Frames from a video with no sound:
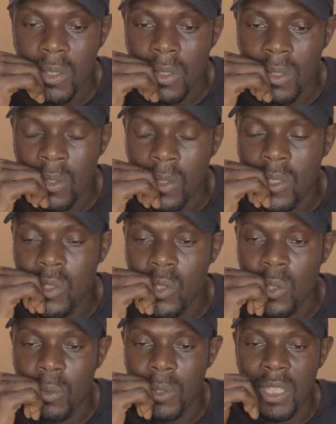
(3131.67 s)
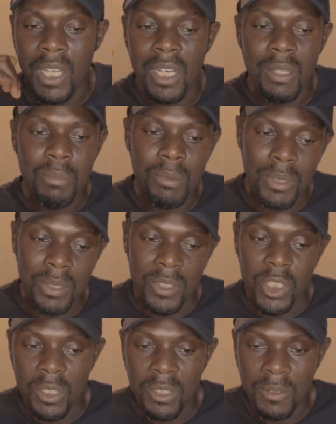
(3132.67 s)
don't joke with early
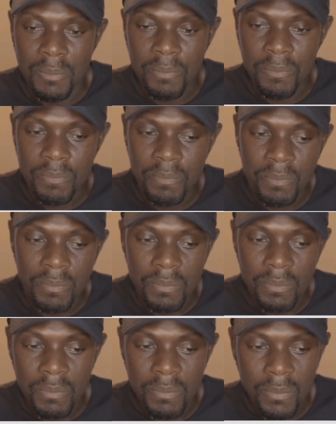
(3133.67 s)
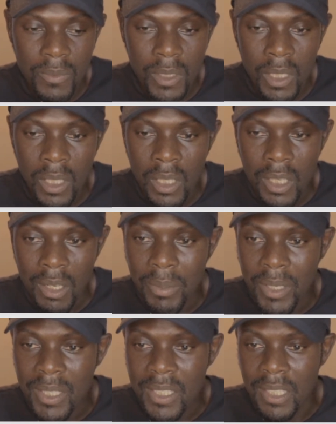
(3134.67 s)
preparation. That being
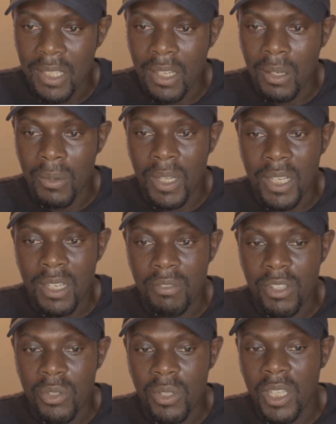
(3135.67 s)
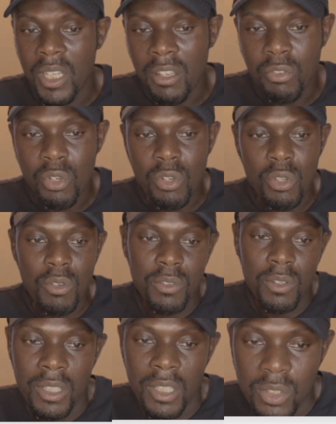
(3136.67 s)
said, I'll end the video here. If you know you've
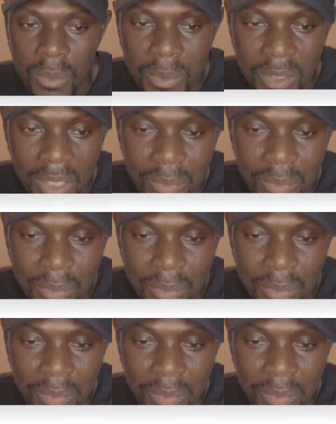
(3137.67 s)
not yet subscribed